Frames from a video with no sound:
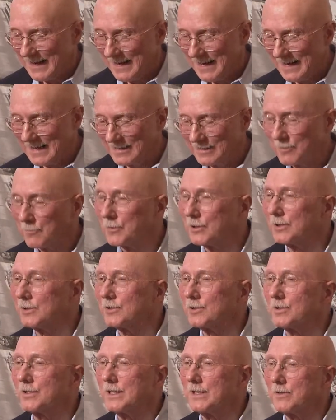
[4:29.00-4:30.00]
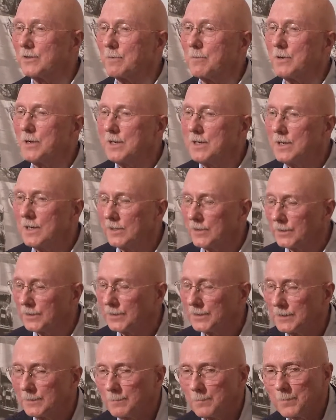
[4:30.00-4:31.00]
It's a real treat to be
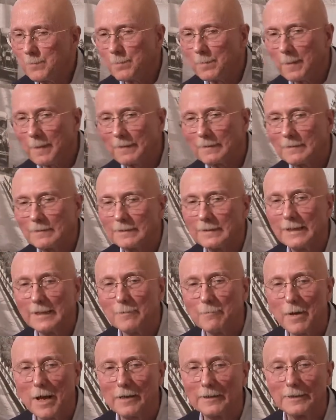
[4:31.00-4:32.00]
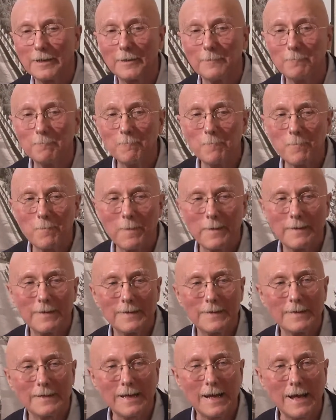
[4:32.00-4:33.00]
here in Bellingham,
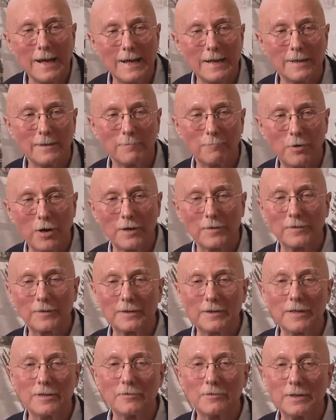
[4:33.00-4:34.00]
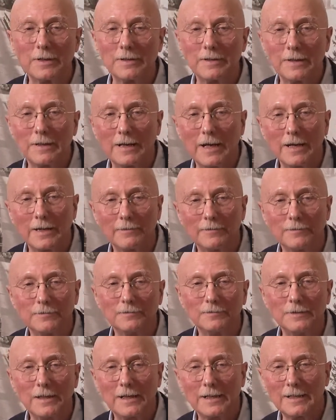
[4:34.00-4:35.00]
uh, part of the country that I've
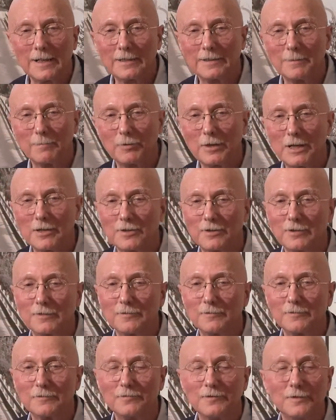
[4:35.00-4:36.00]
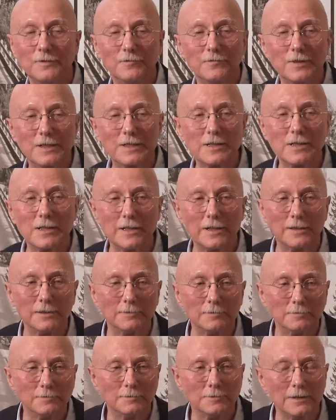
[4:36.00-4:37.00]
not had the pleasure of
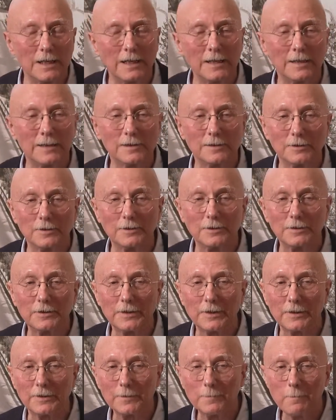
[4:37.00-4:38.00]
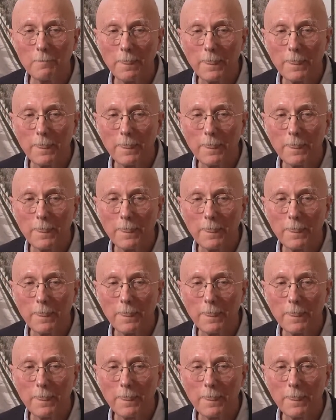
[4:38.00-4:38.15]
visiting uh, earlier.